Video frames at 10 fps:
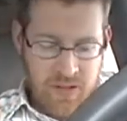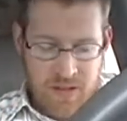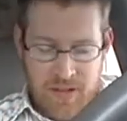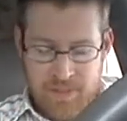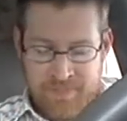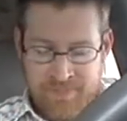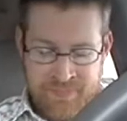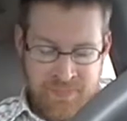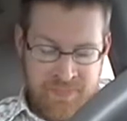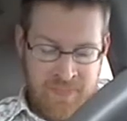Um,
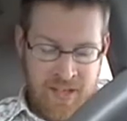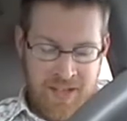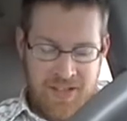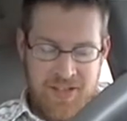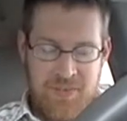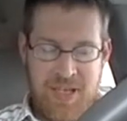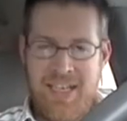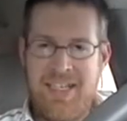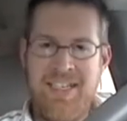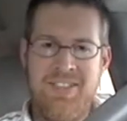be
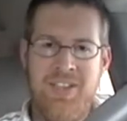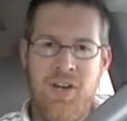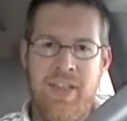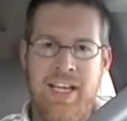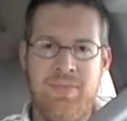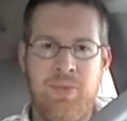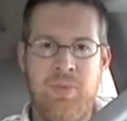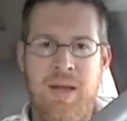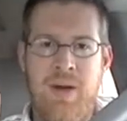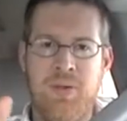kind of neat to see all the X Men
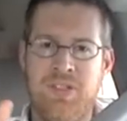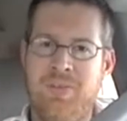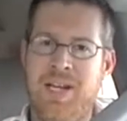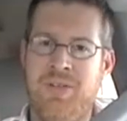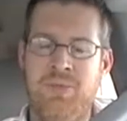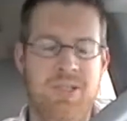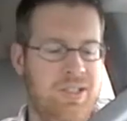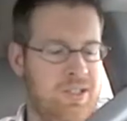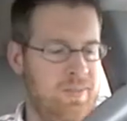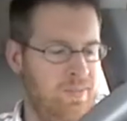with powers coming out their
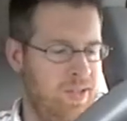butts.